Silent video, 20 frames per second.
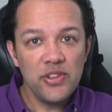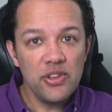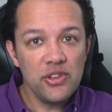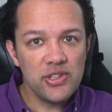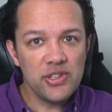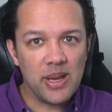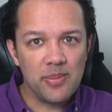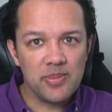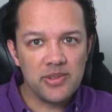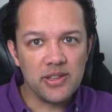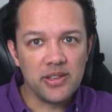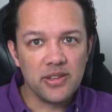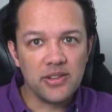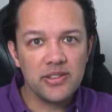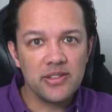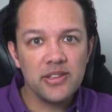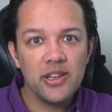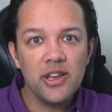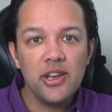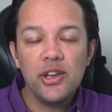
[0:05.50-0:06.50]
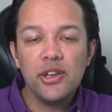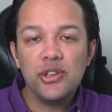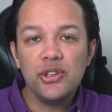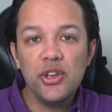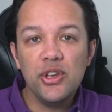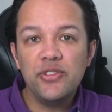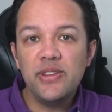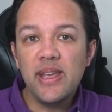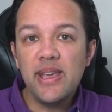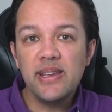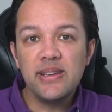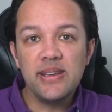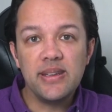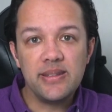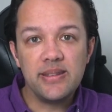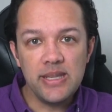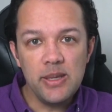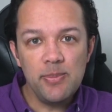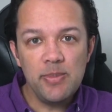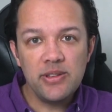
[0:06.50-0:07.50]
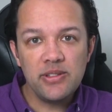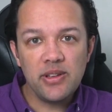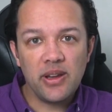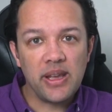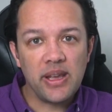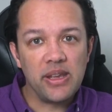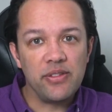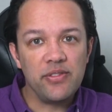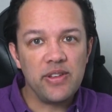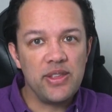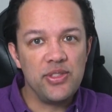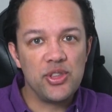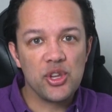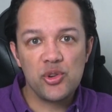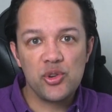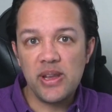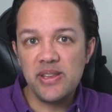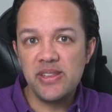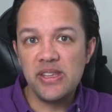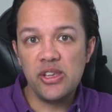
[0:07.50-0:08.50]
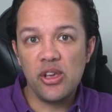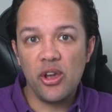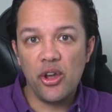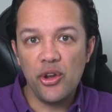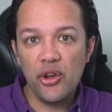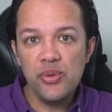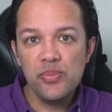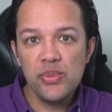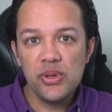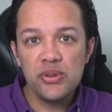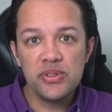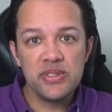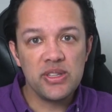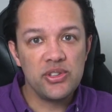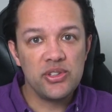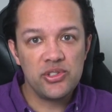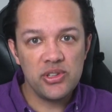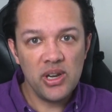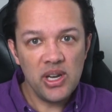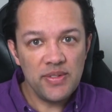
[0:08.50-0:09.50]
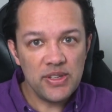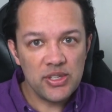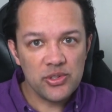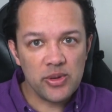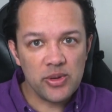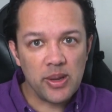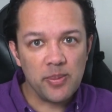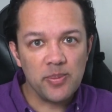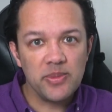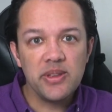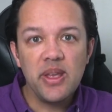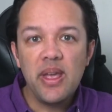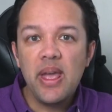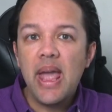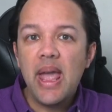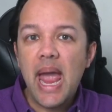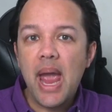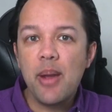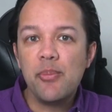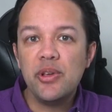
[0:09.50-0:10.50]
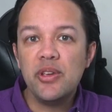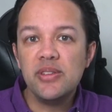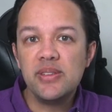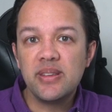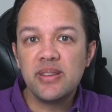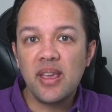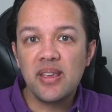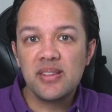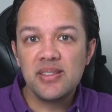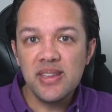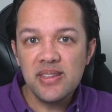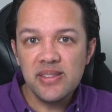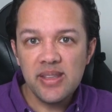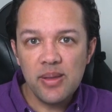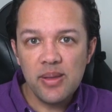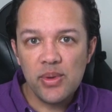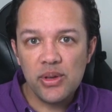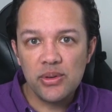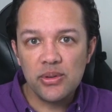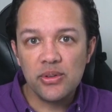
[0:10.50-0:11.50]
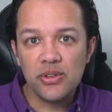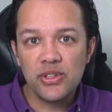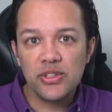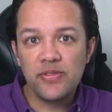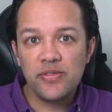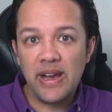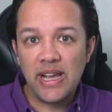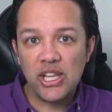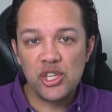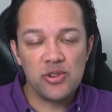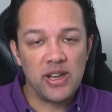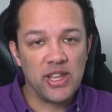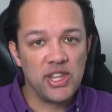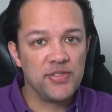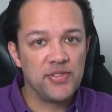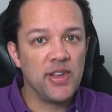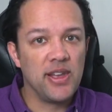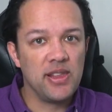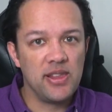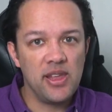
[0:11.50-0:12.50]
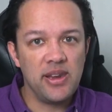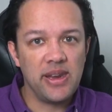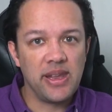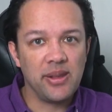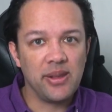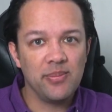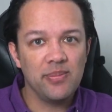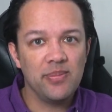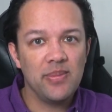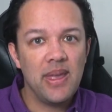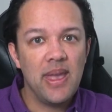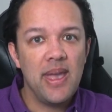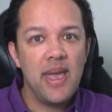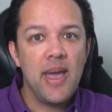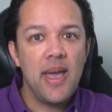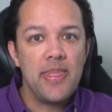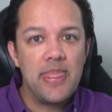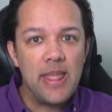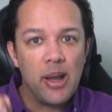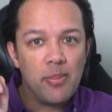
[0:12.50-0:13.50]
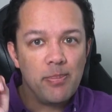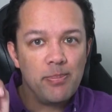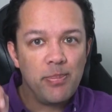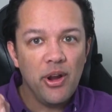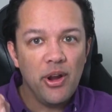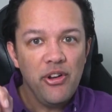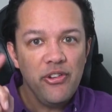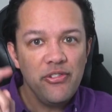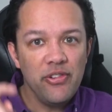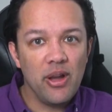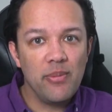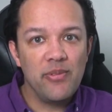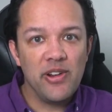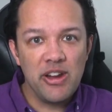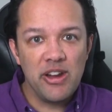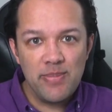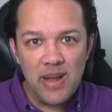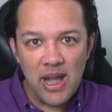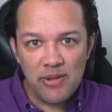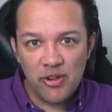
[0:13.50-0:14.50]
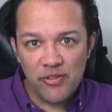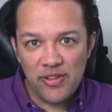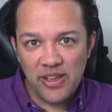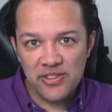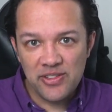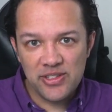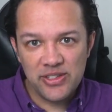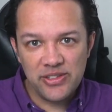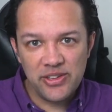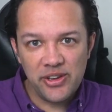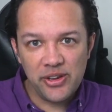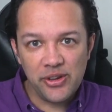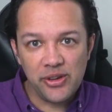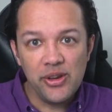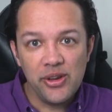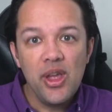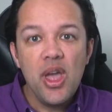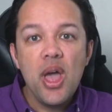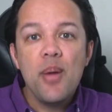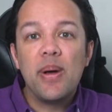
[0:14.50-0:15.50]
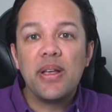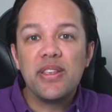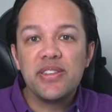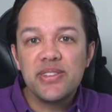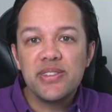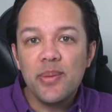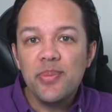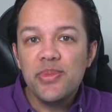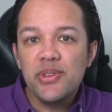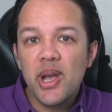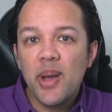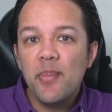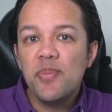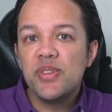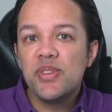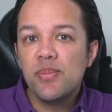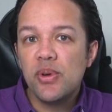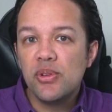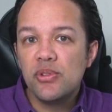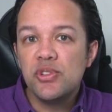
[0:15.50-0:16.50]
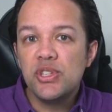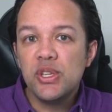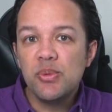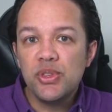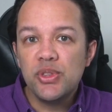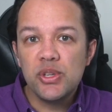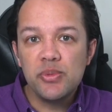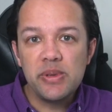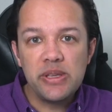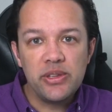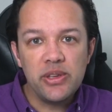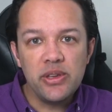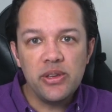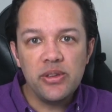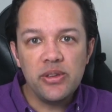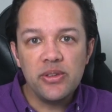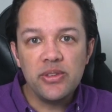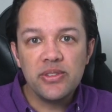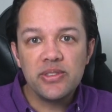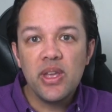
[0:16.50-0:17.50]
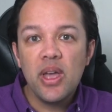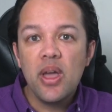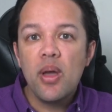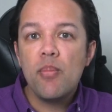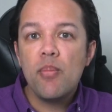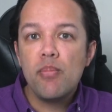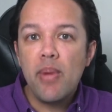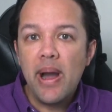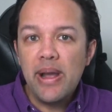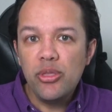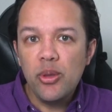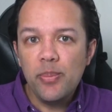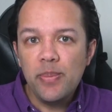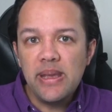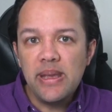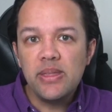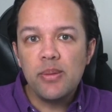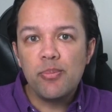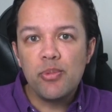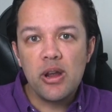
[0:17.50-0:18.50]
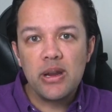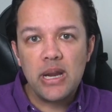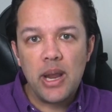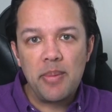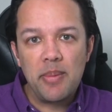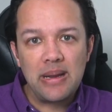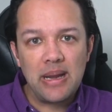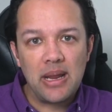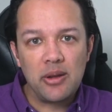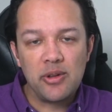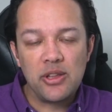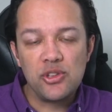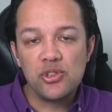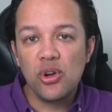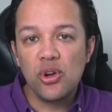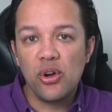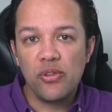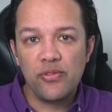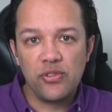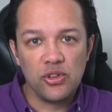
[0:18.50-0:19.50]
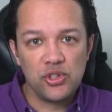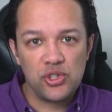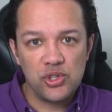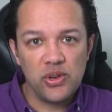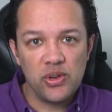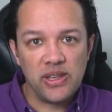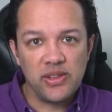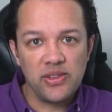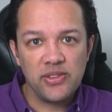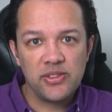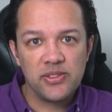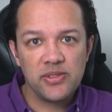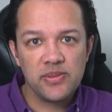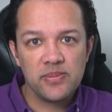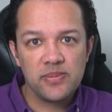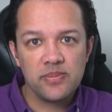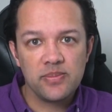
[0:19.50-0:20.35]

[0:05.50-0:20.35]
few chapters, you've taken a deeper dive into creating your own models in JavaScript and reusing existing models via transfer learning. Now, both are very powerful things to know, but sometimes the models you want to reuse might not be in the programming language of your choice.